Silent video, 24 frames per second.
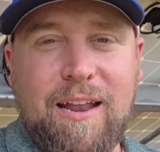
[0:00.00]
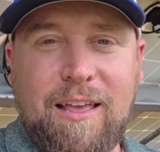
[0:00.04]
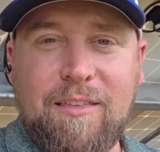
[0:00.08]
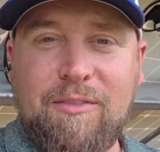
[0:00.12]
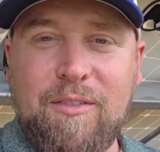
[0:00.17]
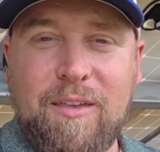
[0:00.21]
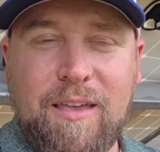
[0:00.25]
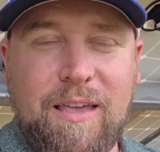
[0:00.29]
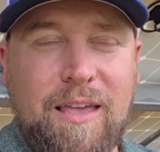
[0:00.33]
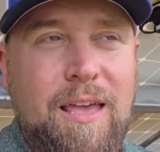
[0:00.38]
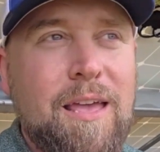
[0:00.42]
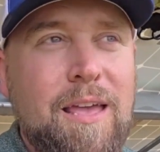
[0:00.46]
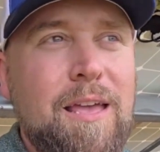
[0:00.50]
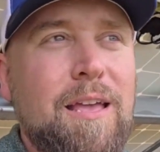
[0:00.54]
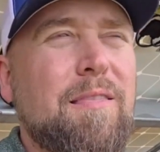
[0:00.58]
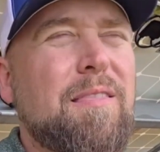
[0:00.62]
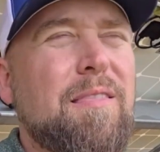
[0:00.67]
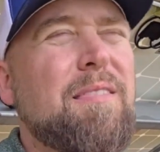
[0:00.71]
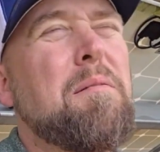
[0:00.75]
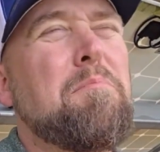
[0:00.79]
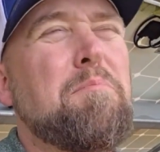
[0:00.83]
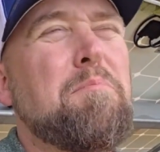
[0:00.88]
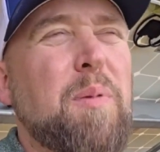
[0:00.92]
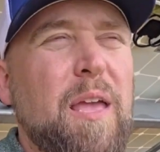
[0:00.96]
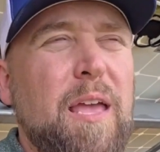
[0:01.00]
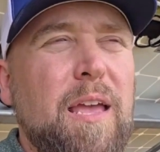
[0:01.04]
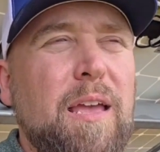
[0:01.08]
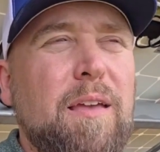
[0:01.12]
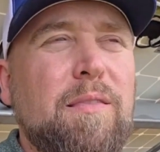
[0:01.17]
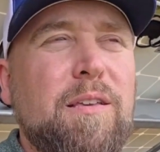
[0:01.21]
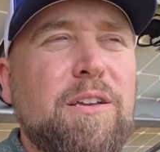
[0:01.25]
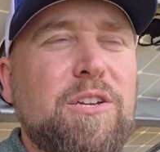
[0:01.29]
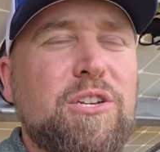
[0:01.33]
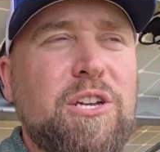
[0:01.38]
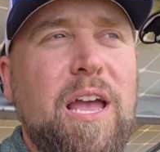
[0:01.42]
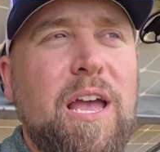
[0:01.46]
And I think them being
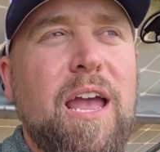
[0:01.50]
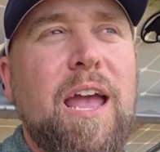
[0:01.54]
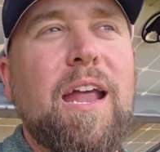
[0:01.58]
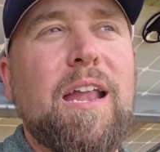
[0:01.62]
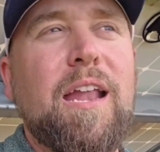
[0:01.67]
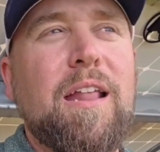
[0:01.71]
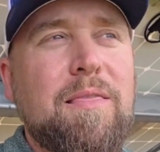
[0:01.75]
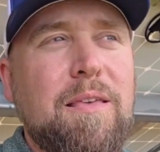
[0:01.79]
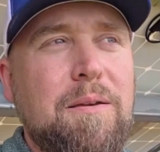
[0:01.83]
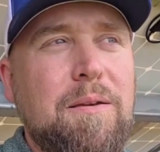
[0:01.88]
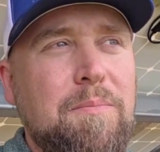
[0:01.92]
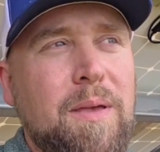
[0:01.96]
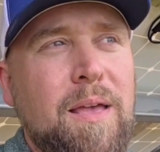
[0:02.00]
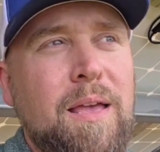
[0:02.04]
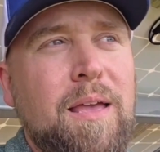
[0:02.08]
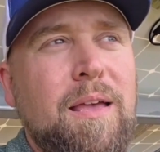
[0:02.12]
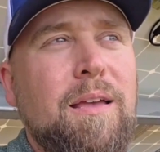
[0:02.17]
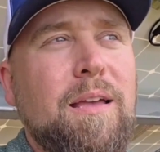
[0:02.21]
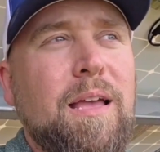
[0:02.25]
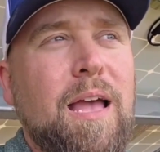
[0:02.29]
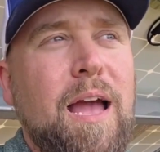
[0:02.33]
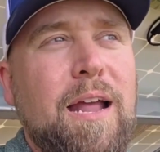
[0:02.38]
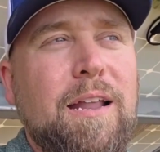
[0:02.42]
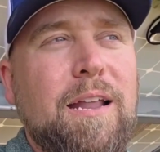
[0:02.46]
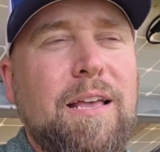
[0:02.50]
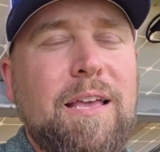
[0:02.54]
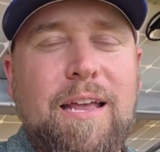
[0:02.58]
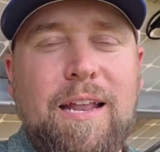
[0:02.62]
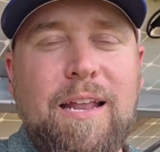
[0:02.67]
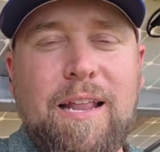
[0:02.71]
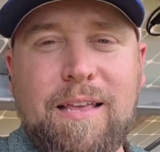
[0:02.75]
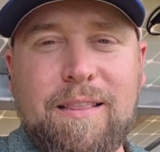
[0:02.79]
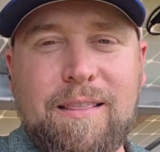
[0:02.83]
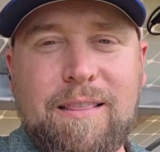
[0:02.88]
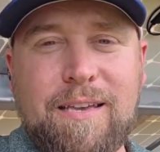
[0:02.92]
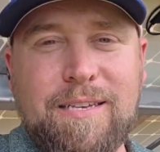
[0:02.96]
in the shade and them kind of
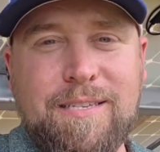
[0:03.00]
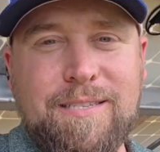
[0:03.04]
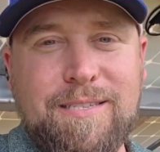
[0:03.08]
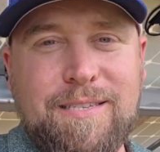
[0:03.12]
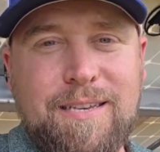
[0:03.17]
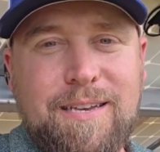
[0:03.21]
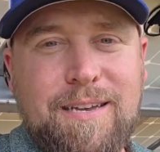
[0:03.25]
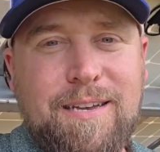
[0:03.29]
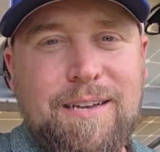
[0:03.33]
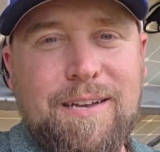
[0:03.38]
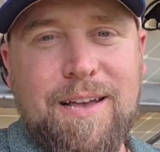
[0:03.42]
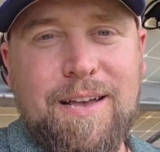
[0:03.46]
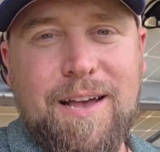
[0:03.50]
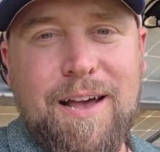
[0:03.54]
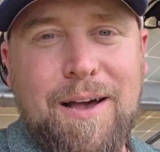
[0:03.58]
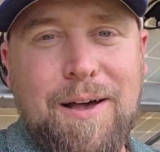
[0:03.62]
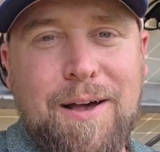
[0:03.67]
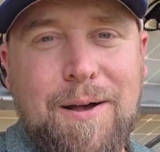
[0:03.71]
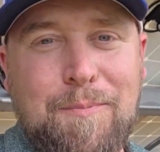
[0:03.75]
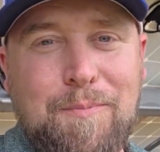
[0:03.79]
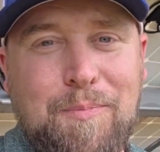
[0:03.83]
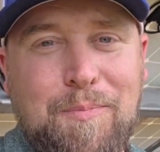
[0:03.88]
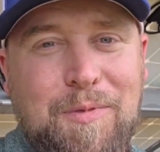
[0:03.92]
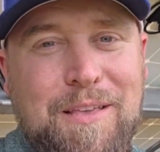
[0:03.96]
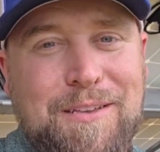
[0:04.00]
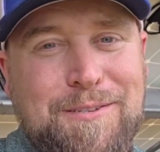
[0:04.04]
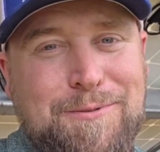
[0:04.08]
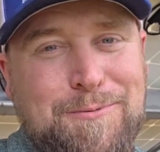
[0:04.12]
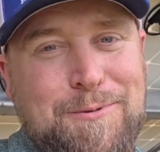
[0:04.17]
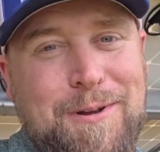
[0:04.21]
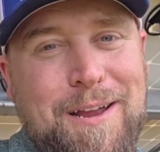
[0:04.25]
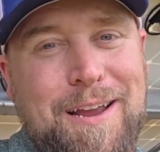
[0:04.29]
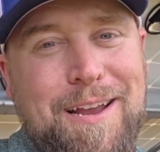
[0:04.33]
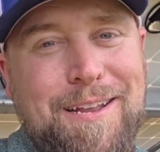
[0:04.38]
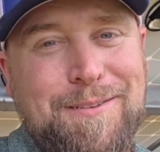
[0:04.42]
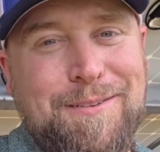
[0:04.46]
getting this
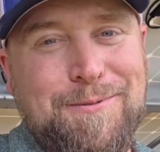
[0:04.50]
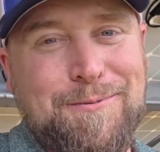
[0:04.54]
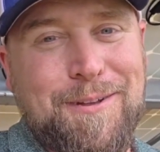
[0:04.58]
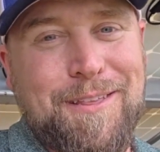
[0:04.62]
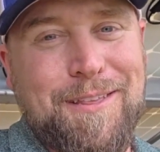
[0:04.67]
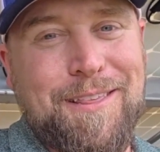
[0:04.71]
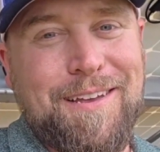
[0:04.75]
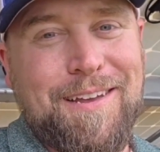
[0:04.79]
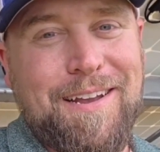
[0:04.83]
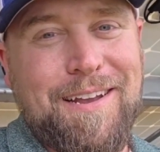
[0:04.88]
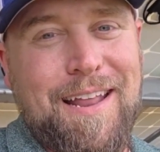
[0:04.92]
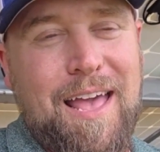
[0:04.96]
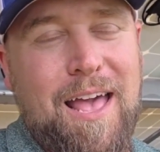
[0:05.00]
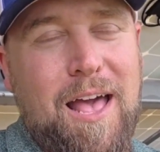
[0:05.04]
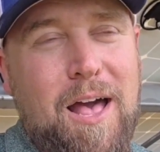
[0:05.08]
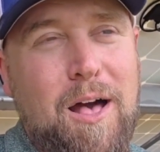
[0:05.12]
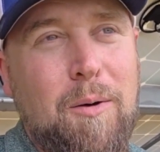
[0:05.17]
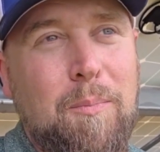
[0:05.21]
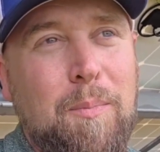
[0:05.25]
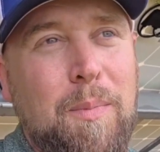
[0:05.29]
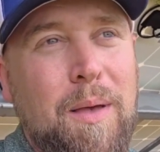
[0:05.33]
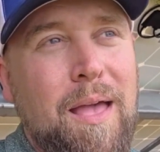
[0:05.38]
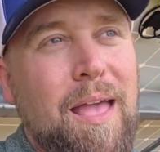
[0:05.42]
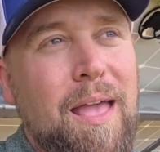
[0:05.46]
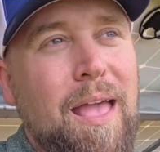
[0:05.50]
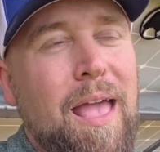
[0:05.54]
rain is really going to help.